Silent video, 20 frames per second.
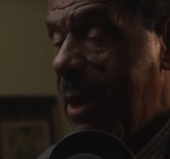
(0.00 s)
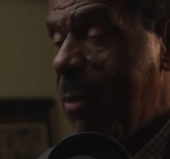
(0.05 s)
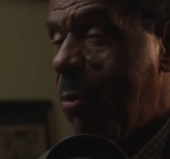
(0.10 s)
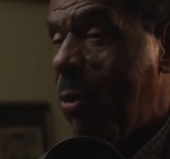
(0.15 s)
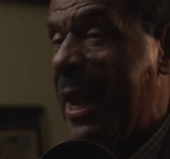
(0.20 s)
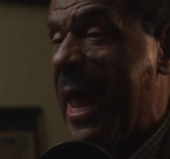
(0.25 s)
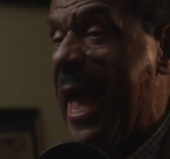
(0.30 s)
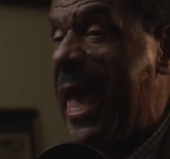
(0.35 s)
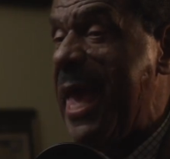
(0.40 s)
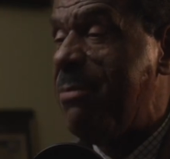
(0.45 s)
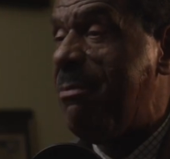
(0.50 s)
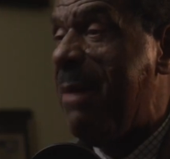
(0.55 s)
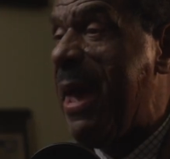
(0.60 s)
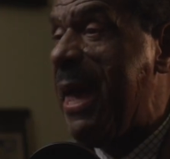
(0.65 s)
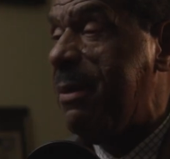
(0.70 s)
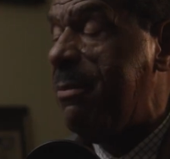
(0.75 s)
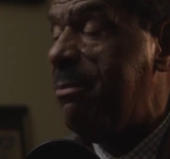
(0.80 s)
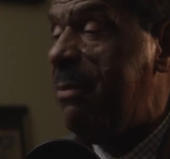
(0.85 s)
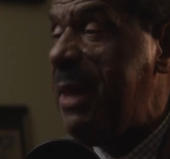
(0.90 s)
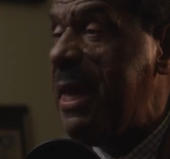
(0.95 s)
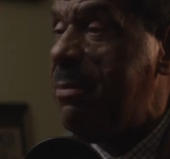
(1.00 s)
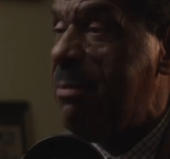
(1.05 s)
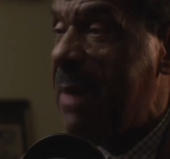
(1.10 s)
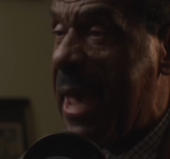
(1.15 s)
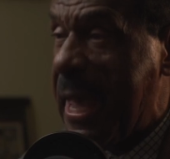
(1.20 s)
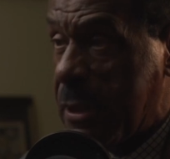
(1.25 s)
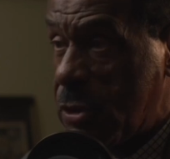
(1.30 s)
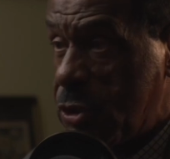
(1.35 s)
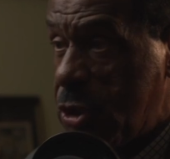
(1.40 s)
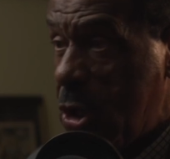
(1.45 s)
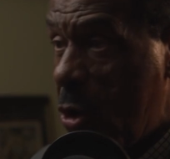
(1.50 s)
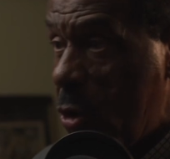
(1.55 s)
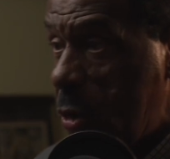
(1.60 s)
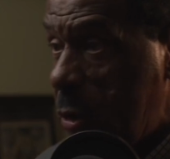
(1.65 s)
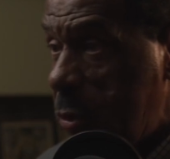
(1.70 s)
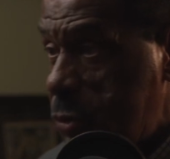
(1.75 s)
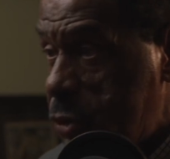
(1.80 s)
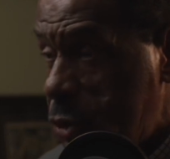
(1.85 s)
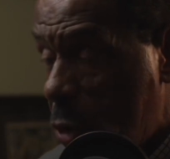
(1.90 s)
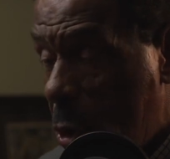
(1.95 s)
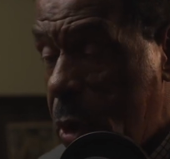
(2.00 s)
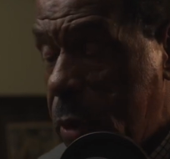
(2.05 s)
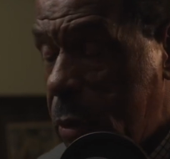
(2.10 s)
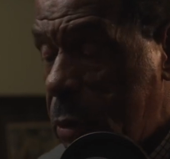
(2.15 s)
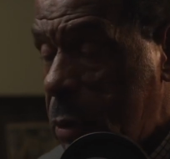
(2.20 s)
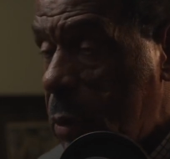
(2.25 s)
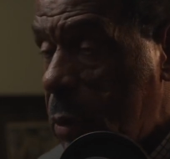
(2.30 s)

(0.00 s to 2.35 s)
well, I had met Michael Jordan.